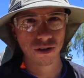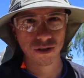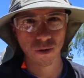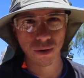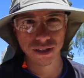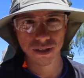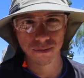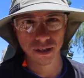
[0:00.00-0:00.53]
So
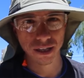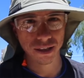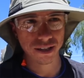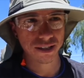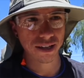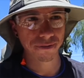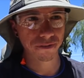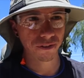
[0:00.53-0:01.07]
once I'm done the
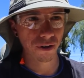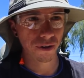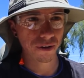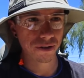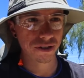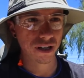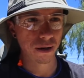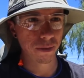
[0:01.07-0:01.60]
subfloor,
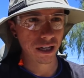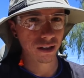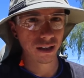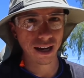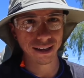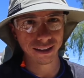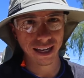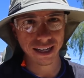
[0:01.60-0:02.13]
there's gonna be a
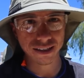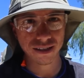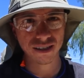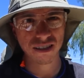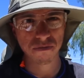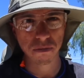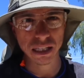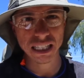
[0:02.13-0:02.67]
lot
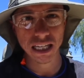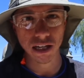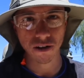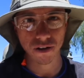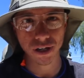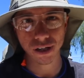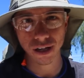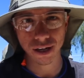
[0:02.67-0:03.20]
less
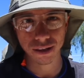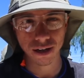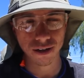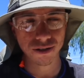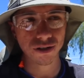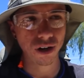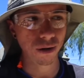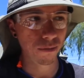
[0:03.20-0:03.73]
material on there,
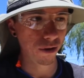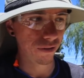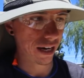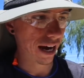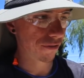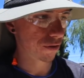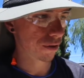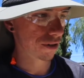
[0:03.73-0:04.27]
so I'll move it
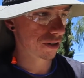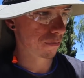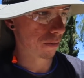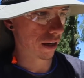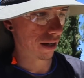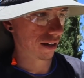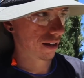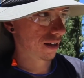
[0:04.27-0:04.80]
afterwards,
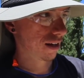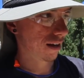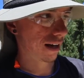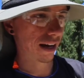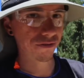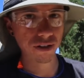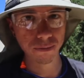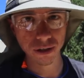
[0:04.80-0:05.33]
but I
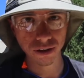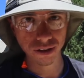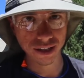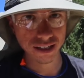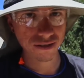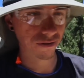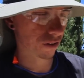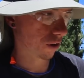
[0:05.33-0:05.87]
have to build
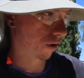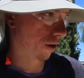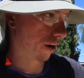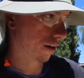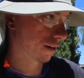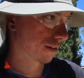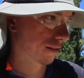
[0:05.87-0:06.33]
this floor